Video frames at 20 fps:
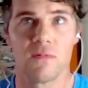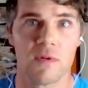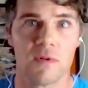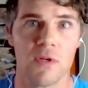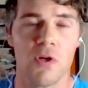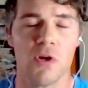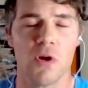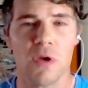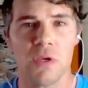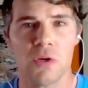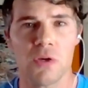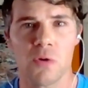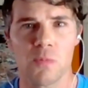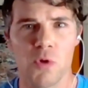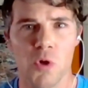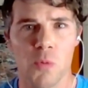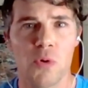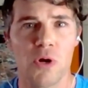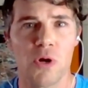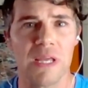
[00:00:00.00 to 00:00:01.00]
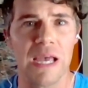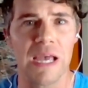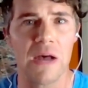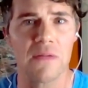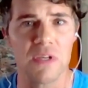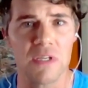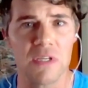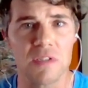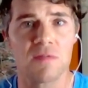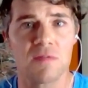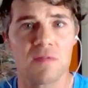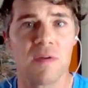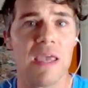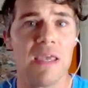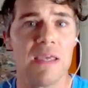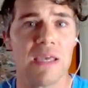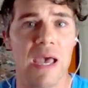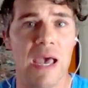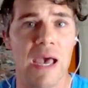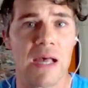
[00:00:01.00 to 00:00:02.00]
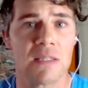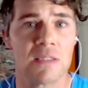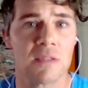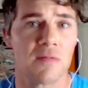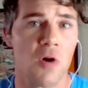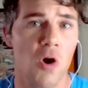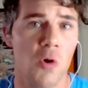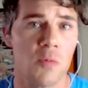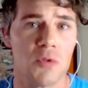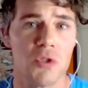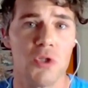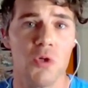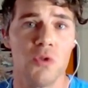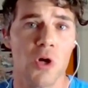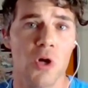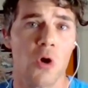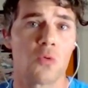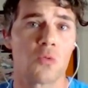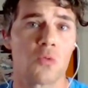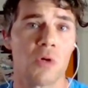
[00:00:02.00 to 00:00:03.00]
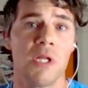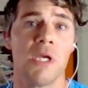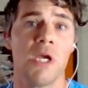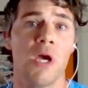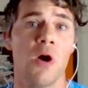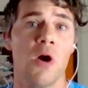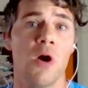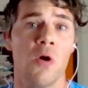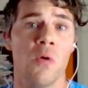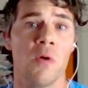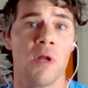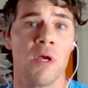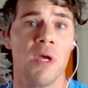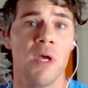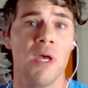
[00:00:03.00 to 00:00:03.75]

you know you're you're putting out these fake ads of homes you don't really own